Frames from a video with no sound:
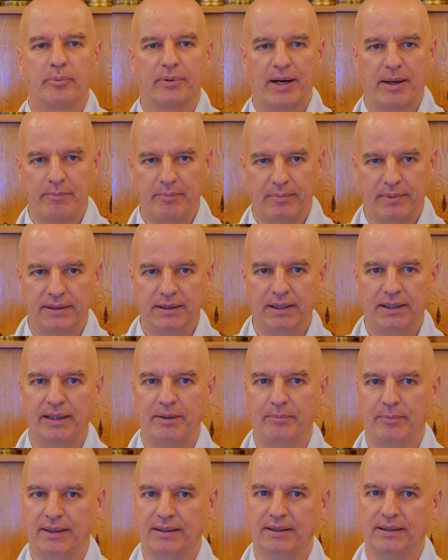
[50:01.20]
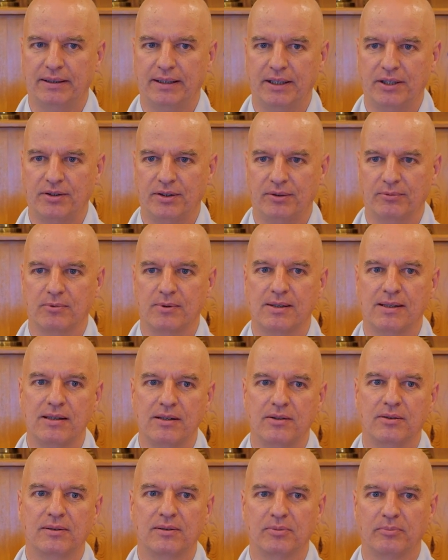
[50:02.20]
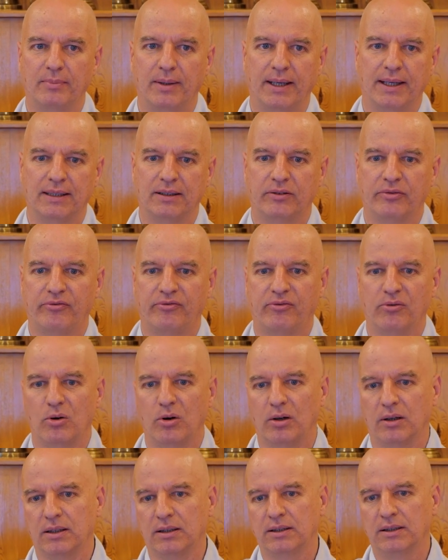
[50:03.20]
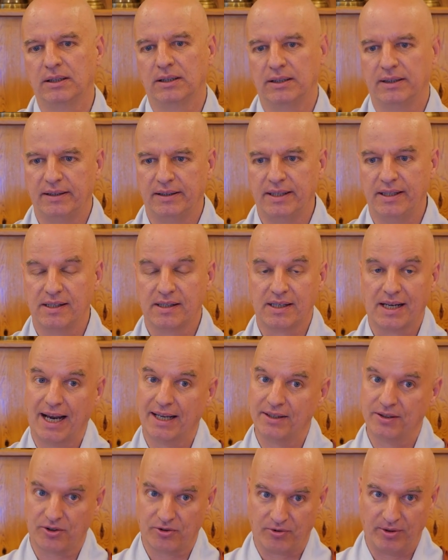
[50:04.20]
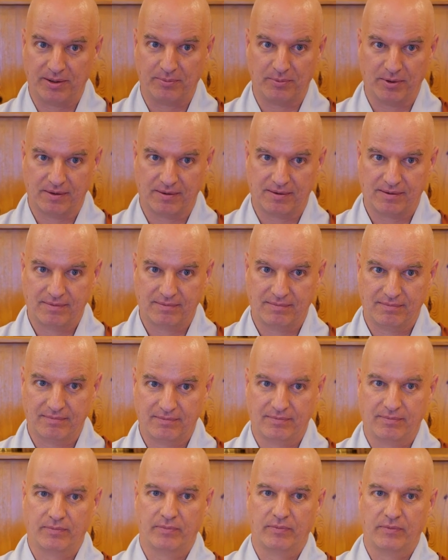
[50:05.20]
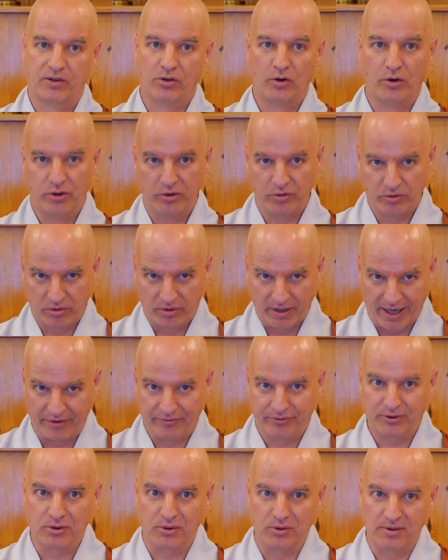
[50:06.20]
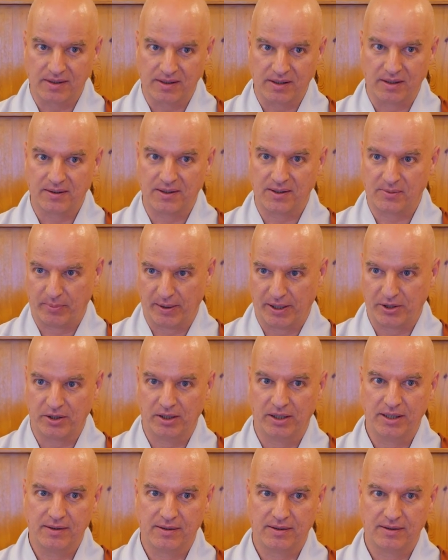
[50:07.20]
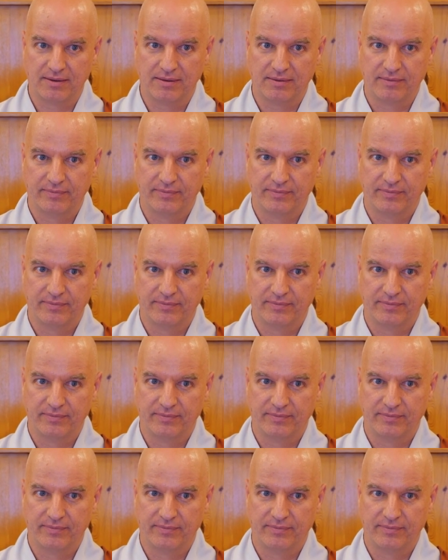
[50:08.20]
primarily meditation was not meant for these kinds of treatments. So you have to consult a specialist.